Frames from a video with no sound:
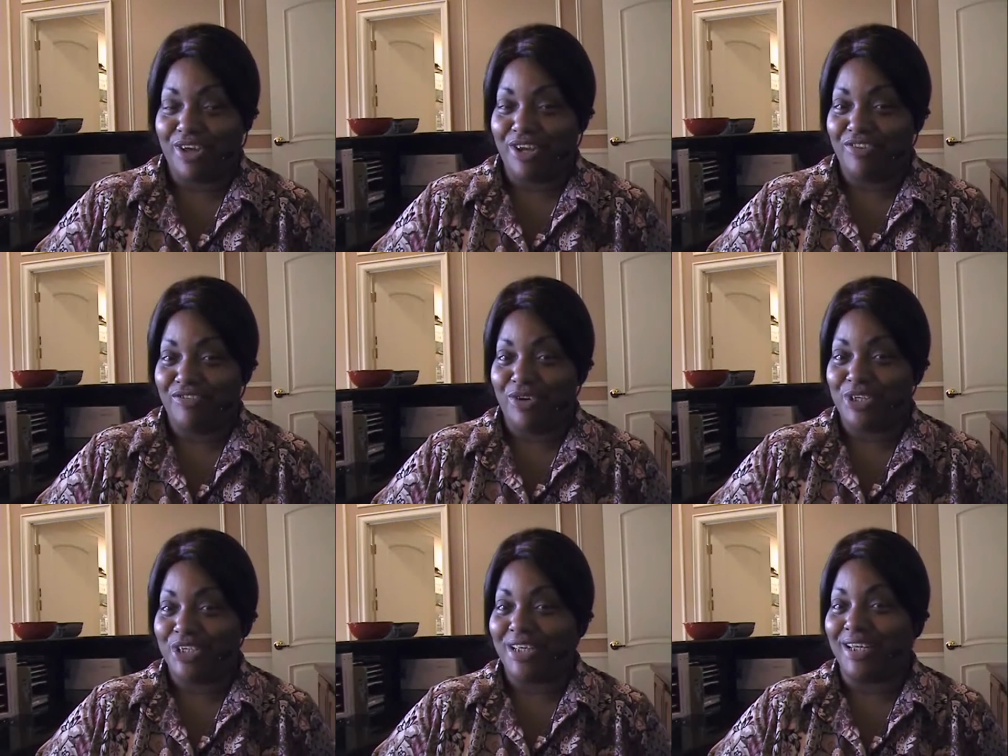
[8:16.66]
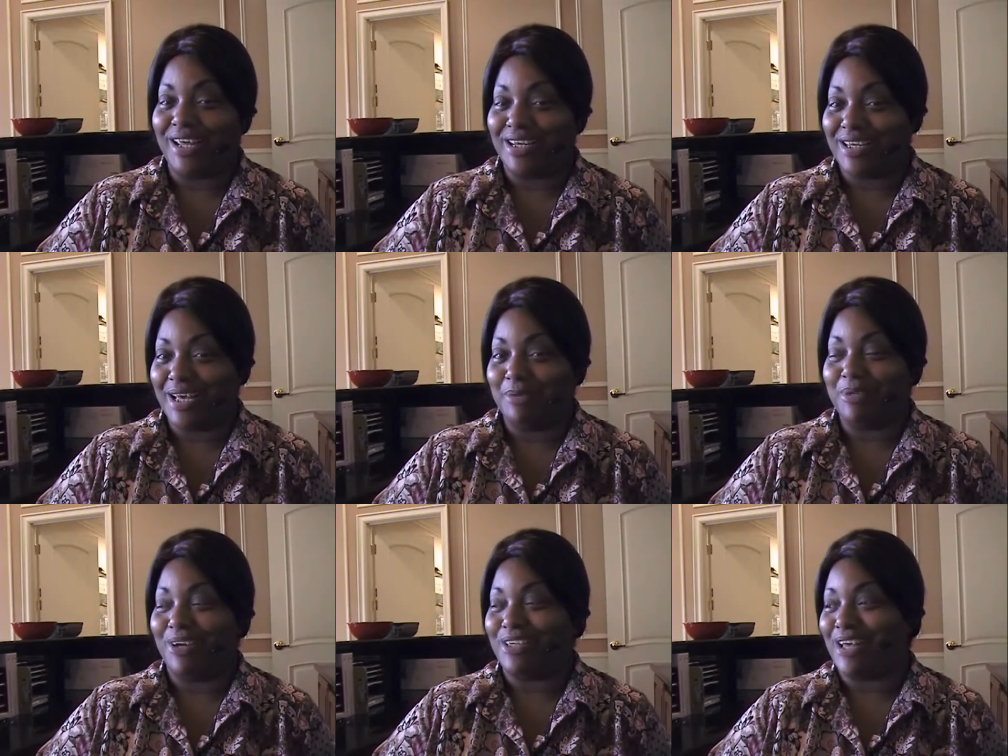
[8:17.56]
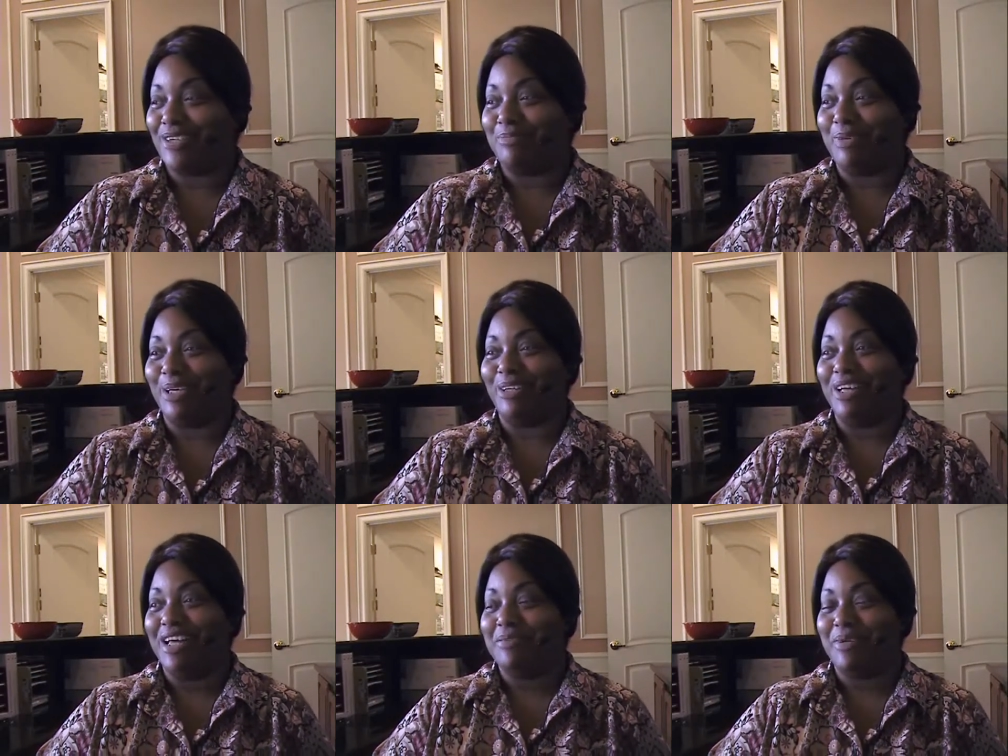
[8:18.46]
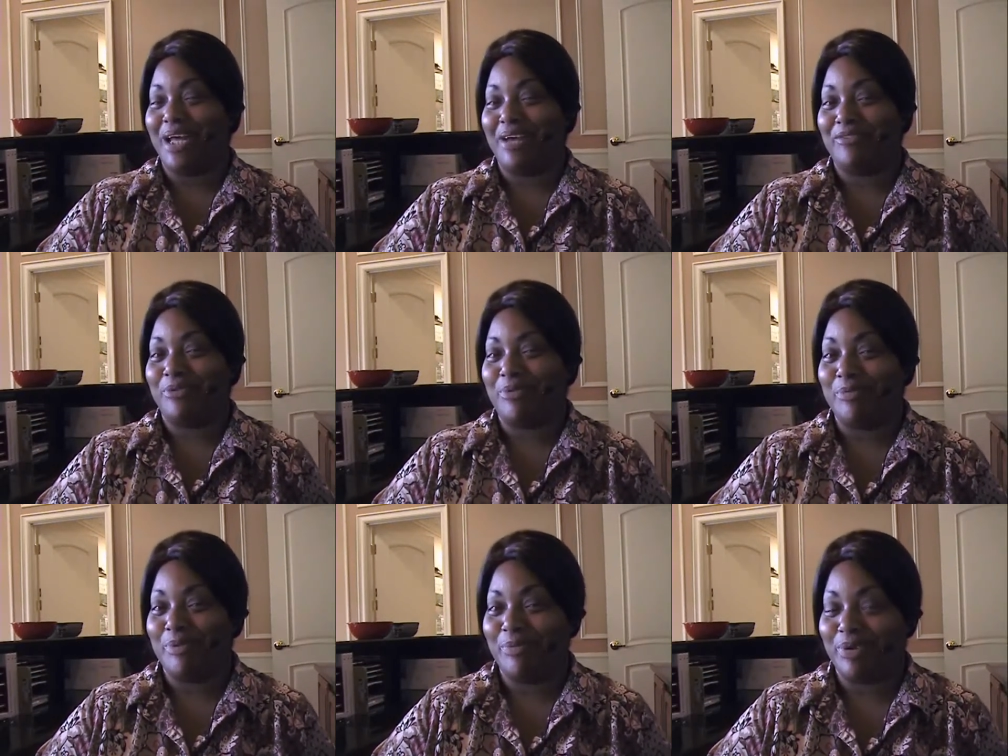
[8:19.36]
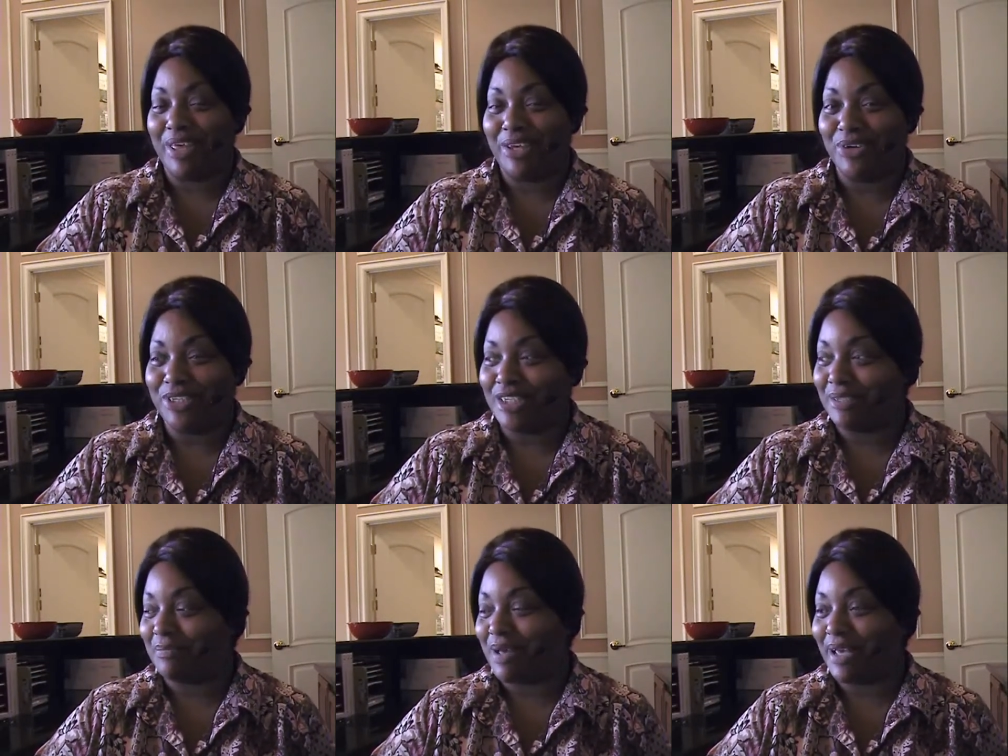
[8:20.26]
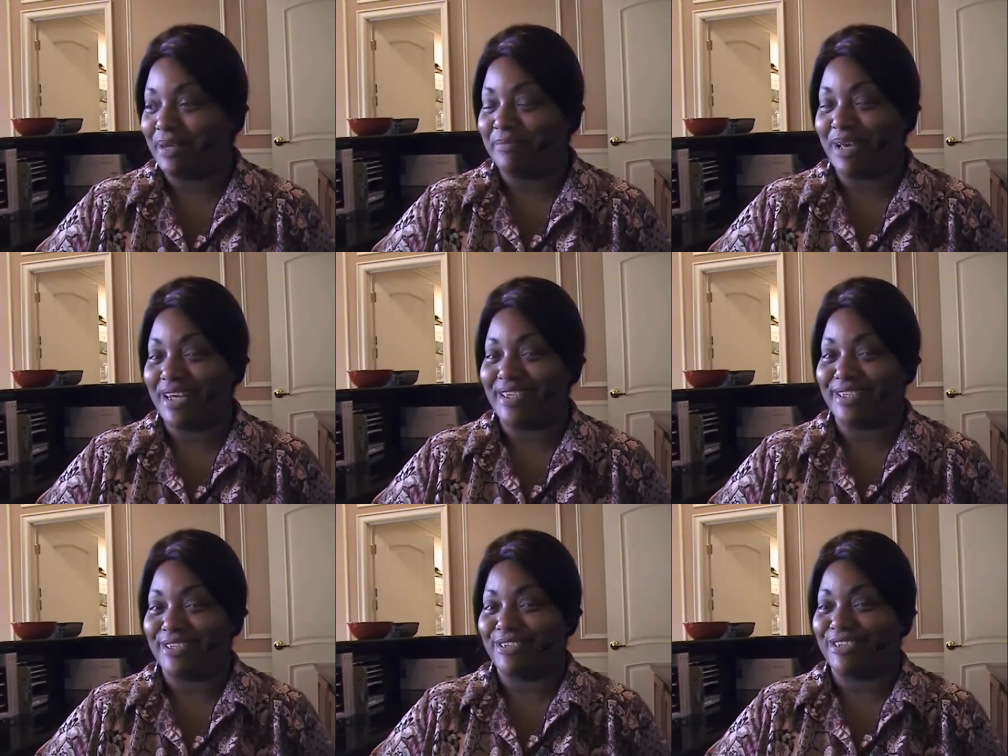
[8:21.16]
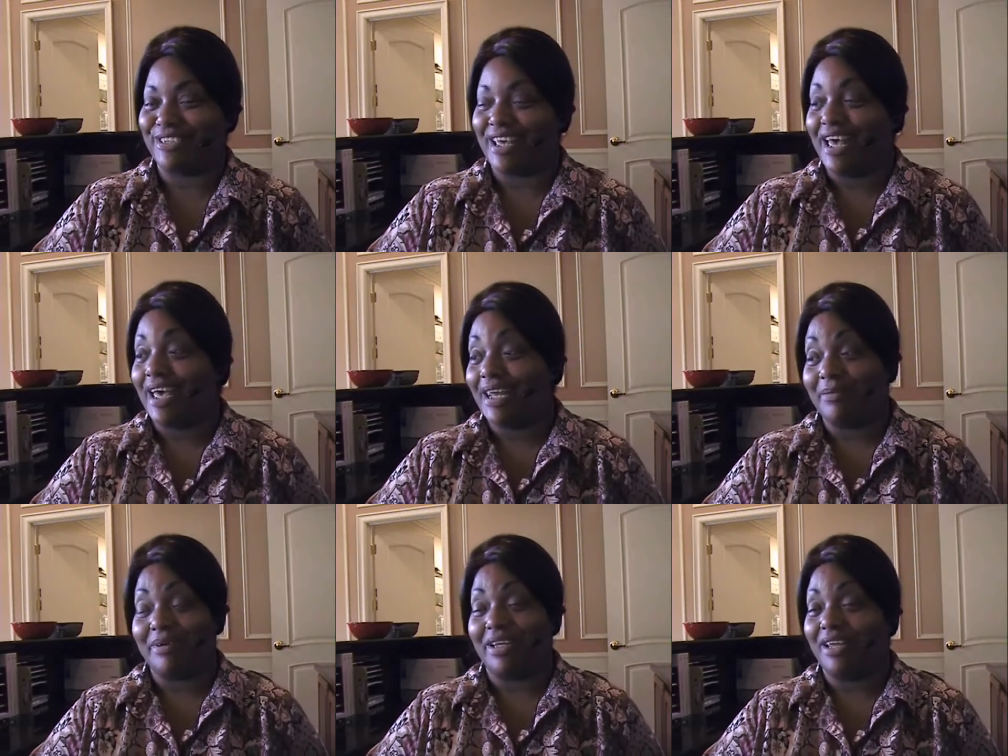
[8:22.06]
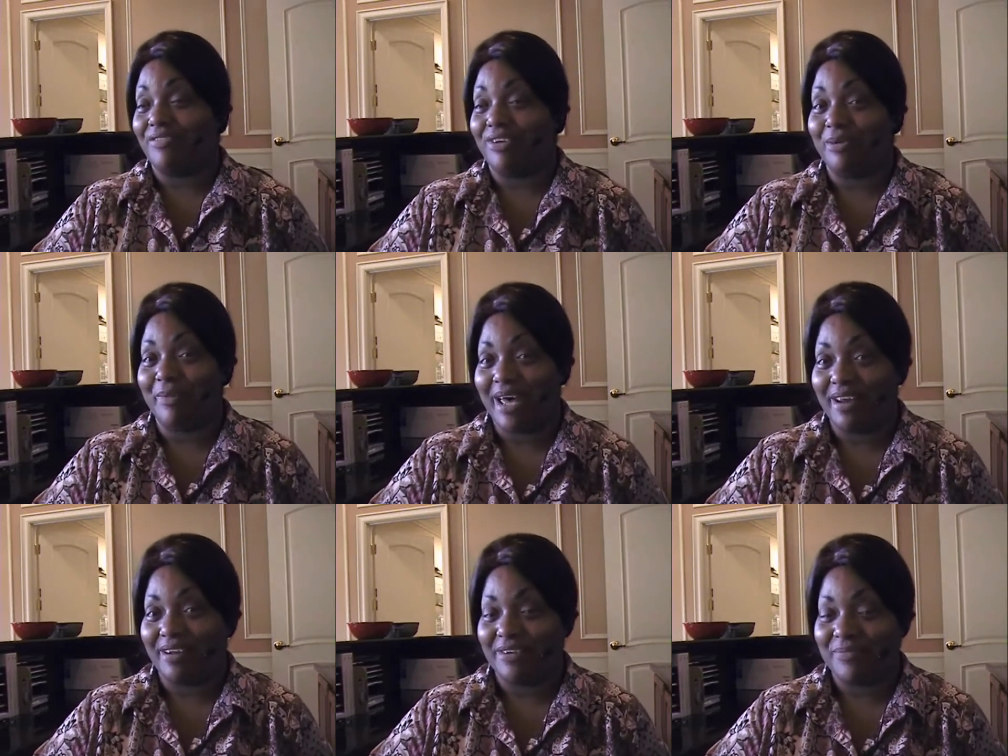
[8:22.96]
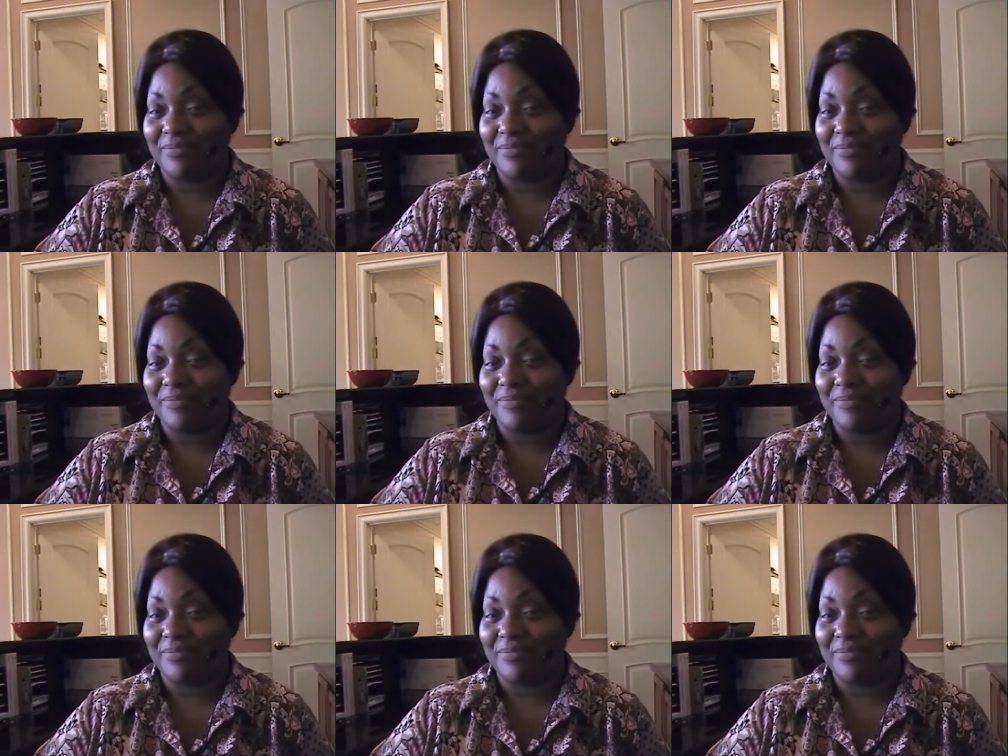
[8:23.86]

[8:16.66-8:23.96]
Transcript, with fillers: and unfortunately, a lot of times ours has to mingle. But I have to remember that yours isn't mine, and mine isn't yours, and I'm going to love you no matter.